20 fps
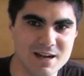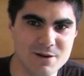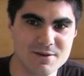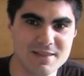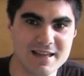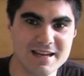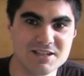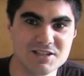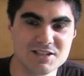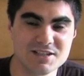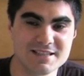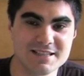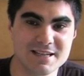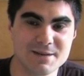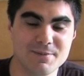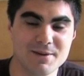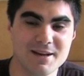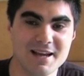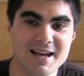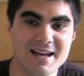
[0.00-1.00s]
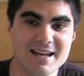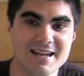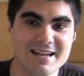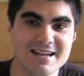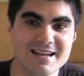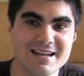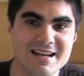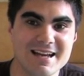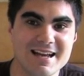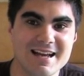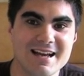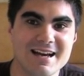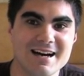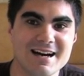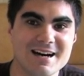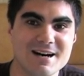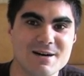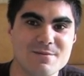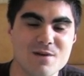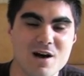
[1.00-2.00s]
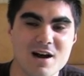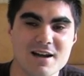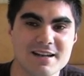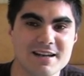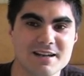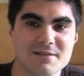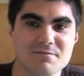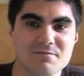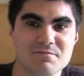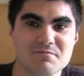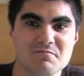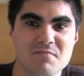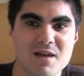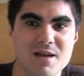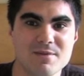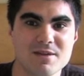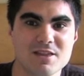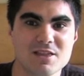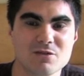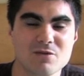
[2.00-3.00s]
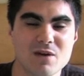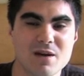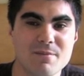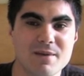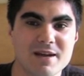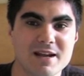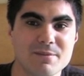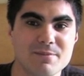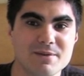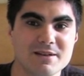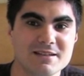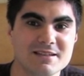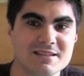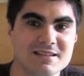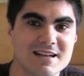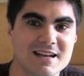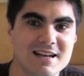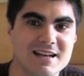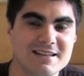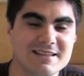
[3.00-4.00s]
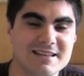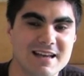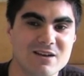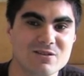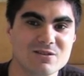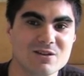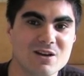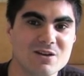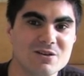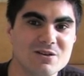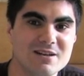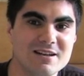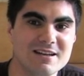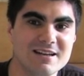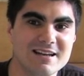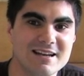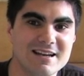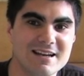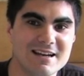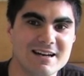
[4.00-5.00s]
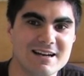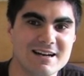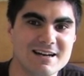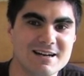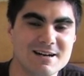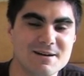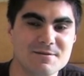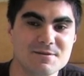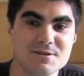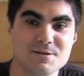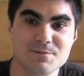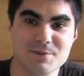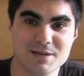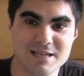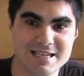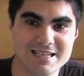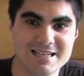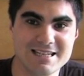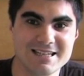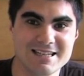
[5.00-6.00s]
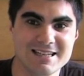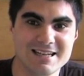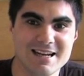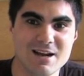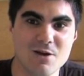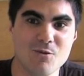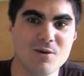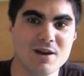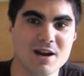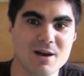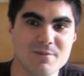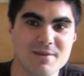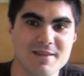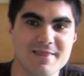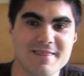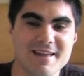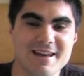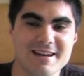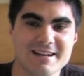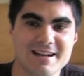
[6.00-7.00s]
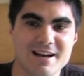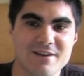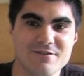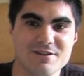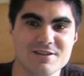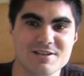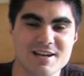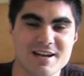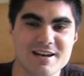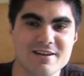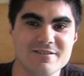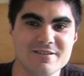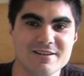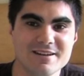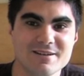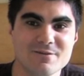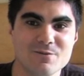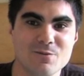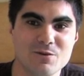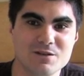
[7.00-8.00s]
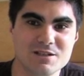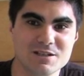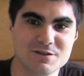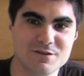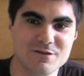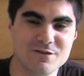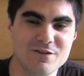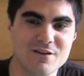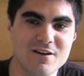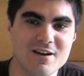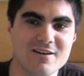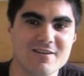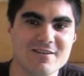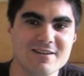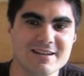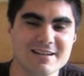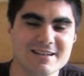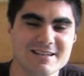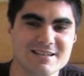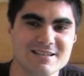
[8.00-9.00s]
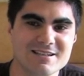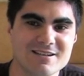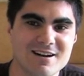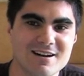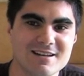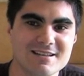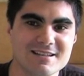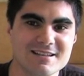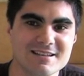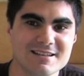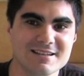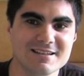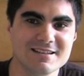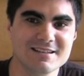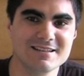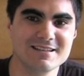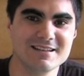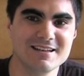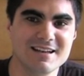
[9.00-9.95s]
Now with HSDPA, I get maybe 3 megabits download speed when I'm in that coverage area, which is very exciting.